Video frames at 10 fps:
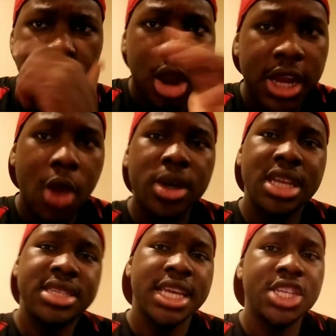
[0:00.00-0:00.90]
All right, I want
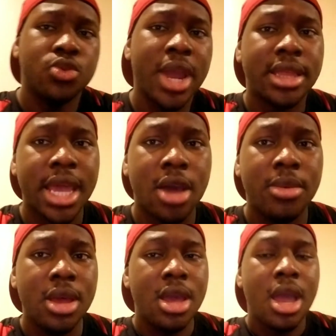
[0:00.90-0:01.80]
to say this right now.
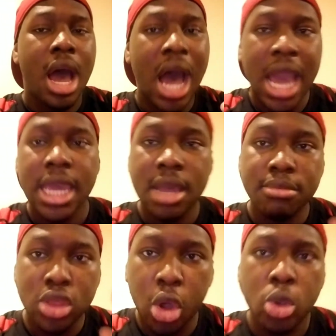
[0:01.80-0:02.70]
I
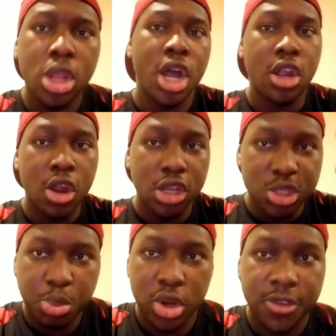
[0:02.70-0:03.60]
am no longer a
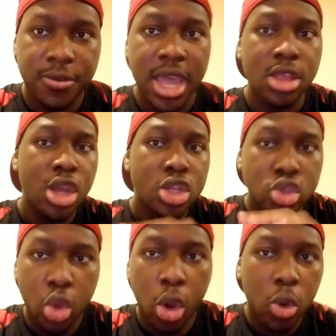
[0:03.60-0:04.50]
sports fan,
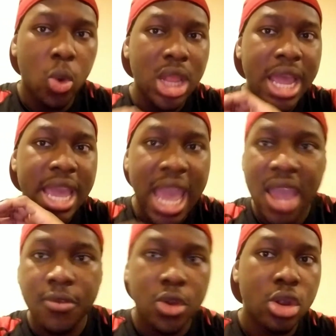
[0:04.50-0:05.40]
nor will I
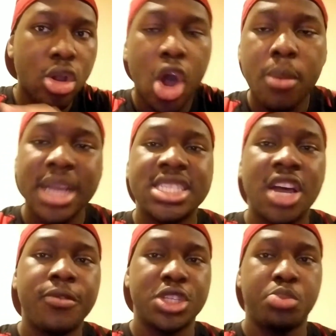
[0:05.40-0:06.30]
ever call
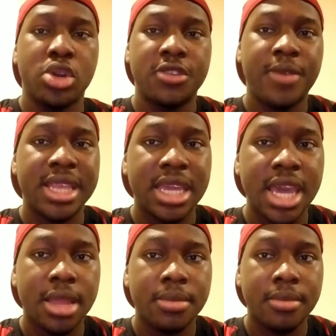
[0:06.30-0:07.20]
myself a sports fan
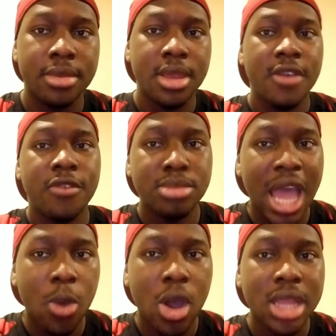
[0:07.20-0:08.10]
again. From
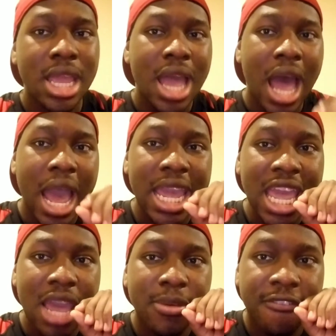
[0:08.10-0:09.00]
now on, I
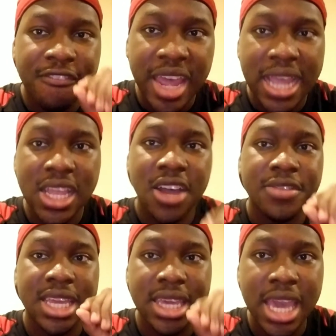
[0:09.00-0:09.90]
am a fan of
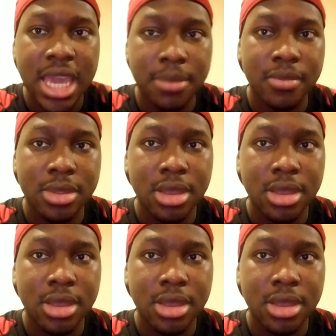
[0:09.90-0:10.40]
the game.